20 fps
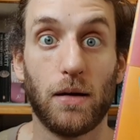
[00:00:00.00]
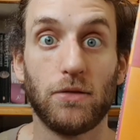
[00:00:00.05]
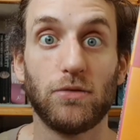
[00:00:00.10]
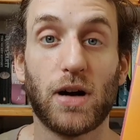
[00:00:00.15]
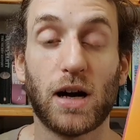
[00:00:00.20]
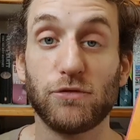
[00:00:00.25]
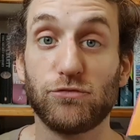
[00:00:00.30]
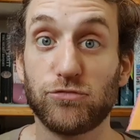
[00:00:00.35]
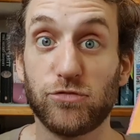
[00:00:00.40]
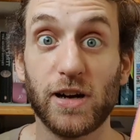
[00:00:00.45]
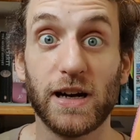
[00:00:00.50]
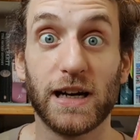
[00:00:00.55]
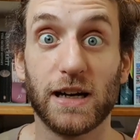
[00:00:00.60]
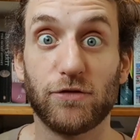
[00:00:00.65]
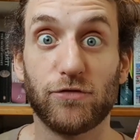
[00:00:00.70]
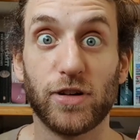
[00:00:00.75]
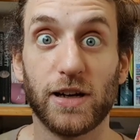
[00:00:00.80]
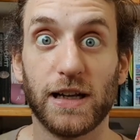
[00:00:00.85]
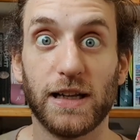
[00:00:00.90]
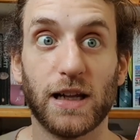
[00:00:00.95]
I really,
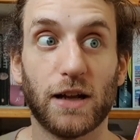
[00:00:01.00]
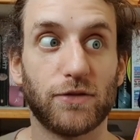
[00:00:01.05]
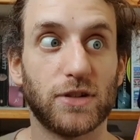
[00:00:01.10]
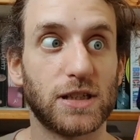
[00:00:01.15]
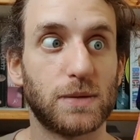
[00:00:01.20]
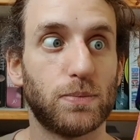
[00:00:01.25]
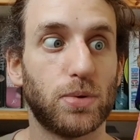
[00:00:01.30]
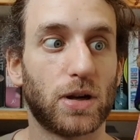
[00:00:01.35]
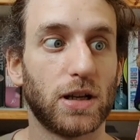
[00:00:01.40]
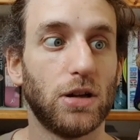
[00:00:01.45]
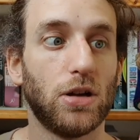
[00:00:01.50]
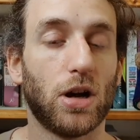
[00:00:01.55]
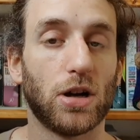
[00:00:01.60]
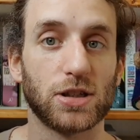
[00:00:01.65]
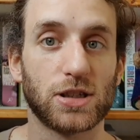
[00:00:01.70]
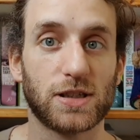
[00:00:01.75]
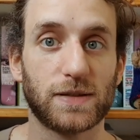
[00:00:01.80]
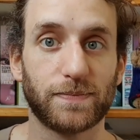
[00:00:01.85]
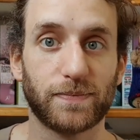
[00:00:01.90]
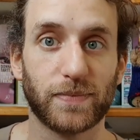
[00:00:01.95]
really love this book a
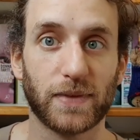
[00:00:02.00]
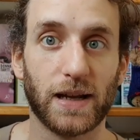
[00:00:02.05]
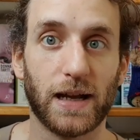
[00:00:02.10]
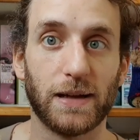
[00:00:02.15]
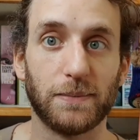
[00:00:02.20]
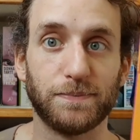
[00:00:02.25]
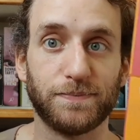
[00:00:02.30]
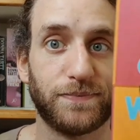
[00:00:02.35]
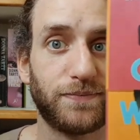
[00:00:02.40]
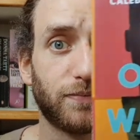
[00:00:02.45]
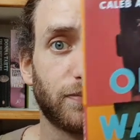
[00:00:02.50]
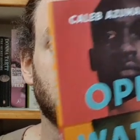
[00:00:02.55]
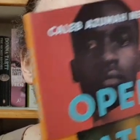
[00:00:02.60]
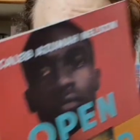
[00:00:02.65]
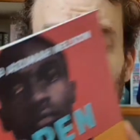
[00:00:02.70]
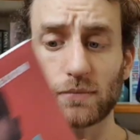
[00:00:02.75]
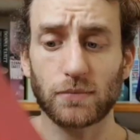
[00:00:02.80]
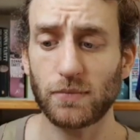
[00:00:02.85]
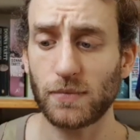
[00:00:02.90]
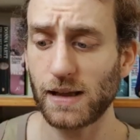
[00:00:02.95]
lot.
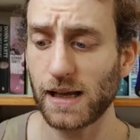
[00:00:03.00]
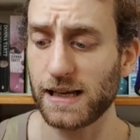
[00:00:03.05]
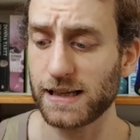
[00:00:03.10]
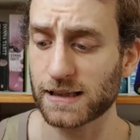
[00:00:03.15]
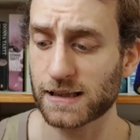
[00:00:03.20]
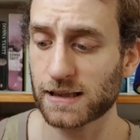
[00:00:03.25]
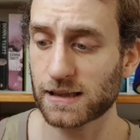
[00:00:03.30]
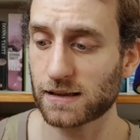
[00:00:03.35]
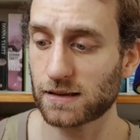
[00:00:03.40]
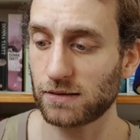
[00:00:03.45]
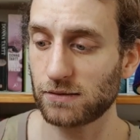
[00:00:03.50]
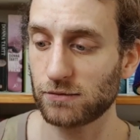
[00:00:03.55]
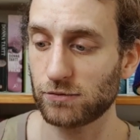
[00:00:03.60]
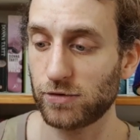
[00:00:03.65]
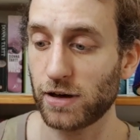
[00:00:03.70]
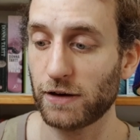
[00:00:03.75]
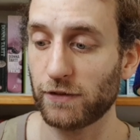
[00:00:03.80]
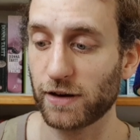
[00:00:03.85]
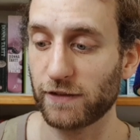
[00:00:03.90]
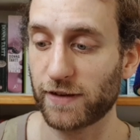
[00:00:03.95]
It's
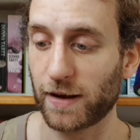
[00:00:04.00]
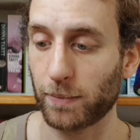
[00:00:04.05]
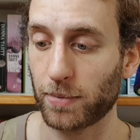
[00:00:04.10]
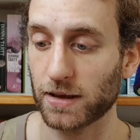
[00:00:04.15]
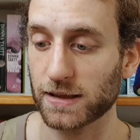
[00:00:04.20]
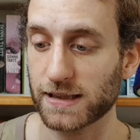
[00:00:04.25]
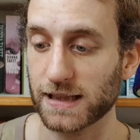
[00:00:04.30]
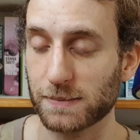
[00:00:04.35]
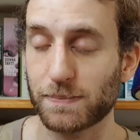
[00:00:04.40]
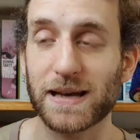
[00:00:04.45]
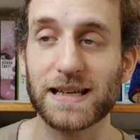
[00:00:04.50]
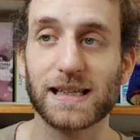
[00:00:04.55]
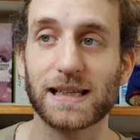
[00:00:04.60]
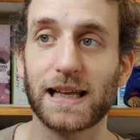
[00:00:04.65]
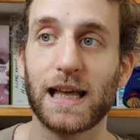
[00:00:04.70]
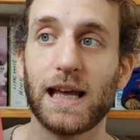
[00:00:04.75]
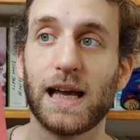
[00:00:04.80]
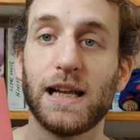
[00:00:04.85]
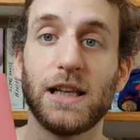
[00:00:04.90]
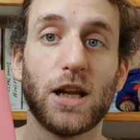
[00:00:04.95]
really, really fabulous. It's
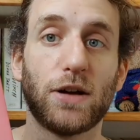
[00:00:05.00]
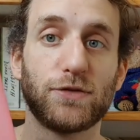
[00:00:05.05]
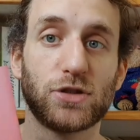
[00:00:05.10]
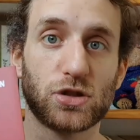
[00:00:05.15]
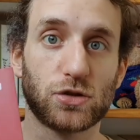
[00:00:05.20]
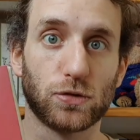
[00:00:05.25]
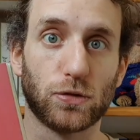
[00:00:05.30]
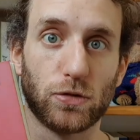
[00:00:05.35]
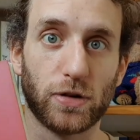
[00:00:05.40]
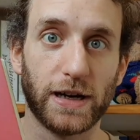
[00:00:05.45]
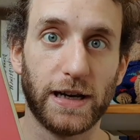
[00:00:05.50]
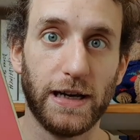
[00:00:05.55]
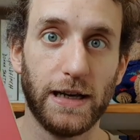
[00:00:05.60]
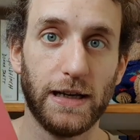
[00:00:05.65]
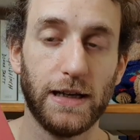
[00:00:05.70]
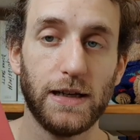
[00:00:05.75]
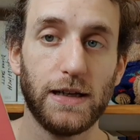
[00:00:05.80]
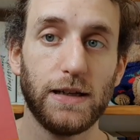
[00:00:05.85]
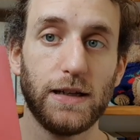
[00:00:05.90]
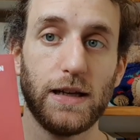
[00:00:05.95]
basically a love story
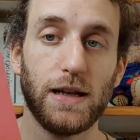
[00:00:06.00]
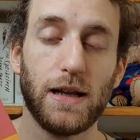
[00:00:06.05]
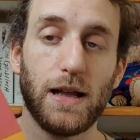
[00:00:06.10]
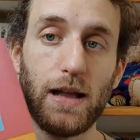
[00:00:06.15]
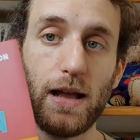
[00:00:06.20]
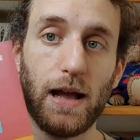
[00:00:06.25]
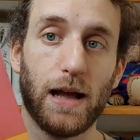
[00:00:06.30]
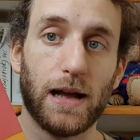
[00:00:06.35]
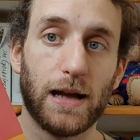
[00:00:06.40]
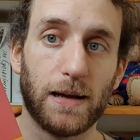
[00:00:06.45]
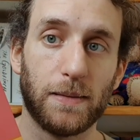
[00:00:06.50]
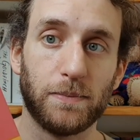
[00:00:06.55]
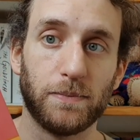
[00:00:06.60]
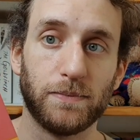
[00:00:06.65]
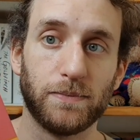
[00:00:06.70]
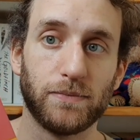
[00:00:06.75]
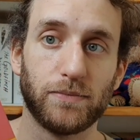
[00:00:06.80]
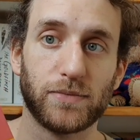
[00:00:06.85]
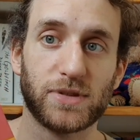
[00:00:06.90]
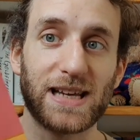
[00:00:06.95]

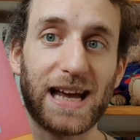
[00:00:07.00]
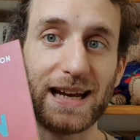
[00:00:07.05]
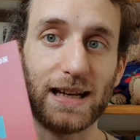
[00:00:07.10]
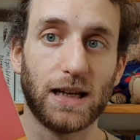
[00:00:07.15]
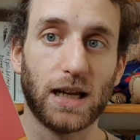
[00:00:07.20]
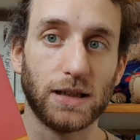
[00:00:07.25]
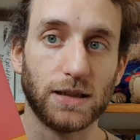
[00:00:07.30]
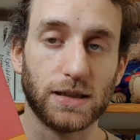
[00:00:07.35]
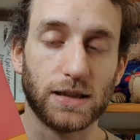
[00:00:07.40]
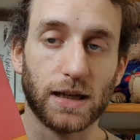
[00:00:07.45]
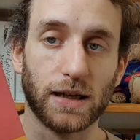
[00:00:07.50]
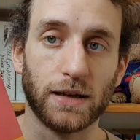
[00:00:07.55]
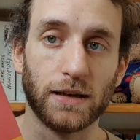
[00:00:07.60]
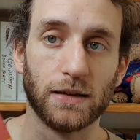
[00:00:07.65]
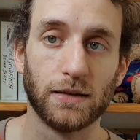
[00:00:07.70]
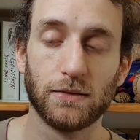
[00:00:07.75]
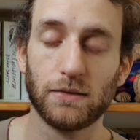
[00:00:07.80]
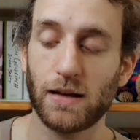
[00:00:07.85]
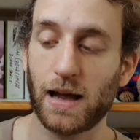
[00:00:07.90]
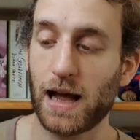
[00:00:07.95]
set in
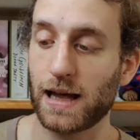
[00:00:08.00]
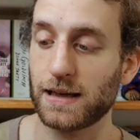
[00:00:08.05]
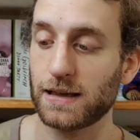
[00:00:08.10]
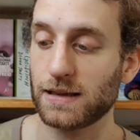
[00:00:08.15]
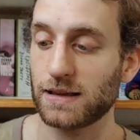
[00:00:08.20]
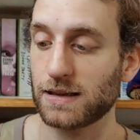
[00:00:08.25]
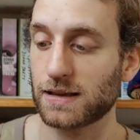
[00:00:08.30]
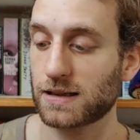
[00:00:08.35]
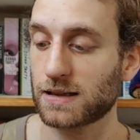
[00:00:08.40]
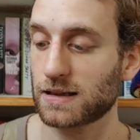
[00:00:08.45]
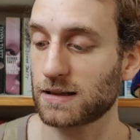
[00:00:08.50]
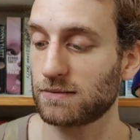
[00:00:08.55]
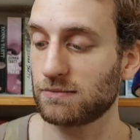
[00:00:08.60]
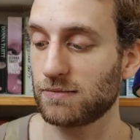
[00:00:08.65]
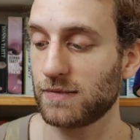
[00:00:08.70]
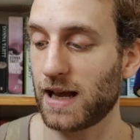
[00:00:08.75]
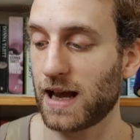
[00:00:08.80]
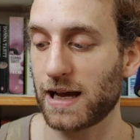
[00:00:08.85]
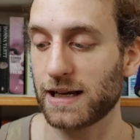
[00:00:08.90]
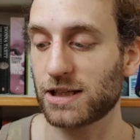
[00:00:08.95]
London. And
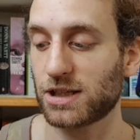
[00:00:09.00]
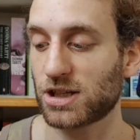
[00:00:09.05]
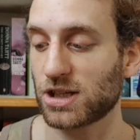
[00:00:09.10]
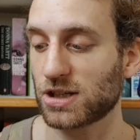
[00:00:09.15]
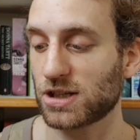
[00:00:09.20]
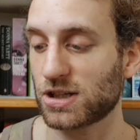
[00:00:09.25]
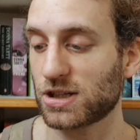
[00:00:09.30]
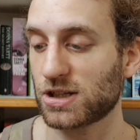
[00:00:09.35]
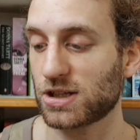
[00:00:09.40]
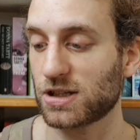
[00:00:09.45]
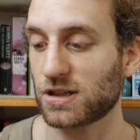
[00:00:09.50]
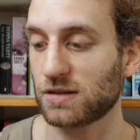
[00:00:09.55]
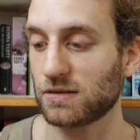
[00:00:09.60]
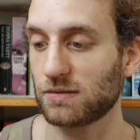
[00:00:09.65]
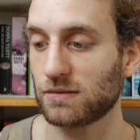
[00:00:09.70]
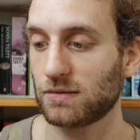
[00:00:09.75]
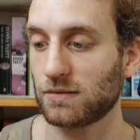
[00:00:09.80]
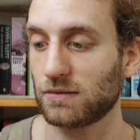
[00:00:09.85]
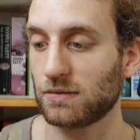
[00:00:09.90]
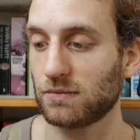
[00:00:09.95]
yeah, it's just,
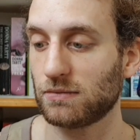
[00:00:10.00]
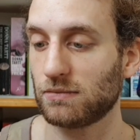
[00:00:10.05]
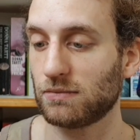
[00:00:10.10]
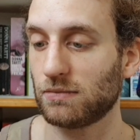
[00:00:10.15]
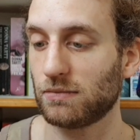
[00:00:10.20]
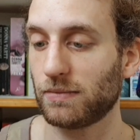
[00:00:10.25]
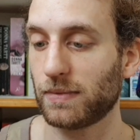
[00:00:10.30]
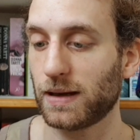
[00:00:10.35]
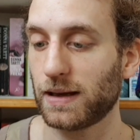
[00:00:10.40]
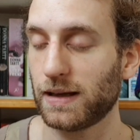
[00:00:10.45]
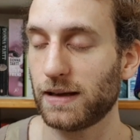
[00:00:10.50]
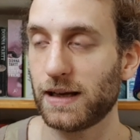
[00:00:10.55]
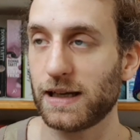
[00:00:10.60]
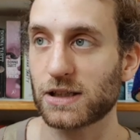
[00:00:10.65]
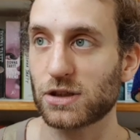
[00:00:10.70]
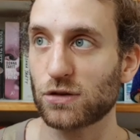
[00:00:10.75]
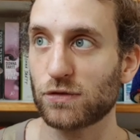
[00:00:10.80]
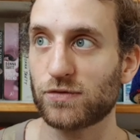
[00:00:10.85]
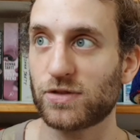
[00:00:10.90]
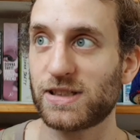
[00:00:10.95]
it
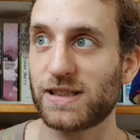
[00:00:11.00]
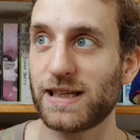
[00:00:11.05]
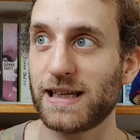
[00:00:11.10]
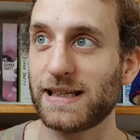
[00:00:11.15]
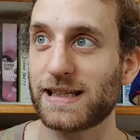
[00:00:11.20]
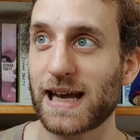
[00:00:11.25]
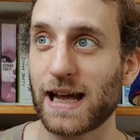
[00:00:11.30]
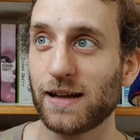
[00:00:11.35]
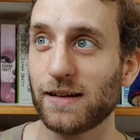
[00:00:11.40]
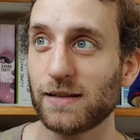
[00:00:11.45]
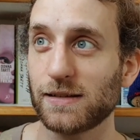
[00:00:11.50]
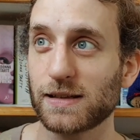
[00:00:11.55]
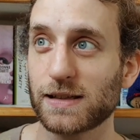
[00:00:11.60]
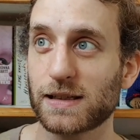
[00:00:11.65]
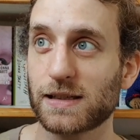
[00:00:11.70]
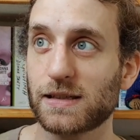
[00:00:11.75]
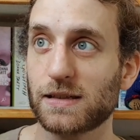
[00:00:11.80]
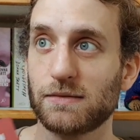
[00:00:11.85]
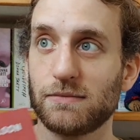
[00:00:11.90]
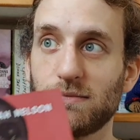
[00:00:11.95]
sort of
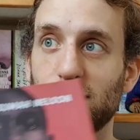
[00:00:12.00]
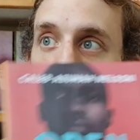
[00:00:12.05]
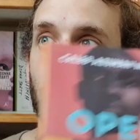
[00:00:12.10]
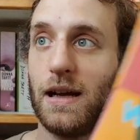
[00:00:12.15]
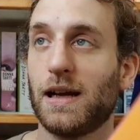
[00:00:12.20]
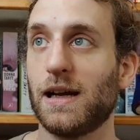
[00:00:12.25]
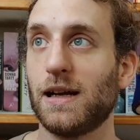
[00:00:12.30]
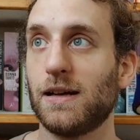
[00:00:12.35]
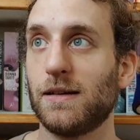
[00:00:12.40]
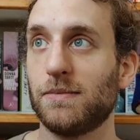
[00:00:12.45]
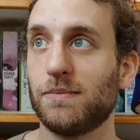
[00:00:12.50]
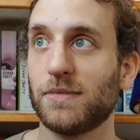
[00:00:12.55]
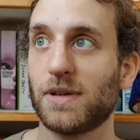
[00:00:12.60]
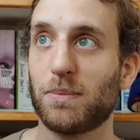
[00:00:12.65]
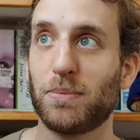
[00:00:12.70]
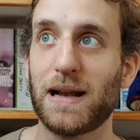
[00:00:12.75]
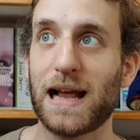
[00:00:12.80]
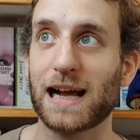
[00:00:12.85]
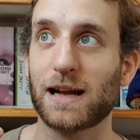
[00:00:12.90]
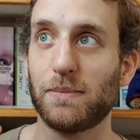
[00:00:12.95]
details the
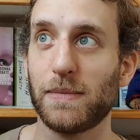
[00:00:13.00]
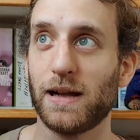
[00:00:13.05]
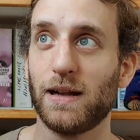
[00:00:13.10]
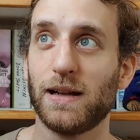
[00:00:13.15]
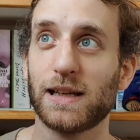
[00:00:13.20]
blackmail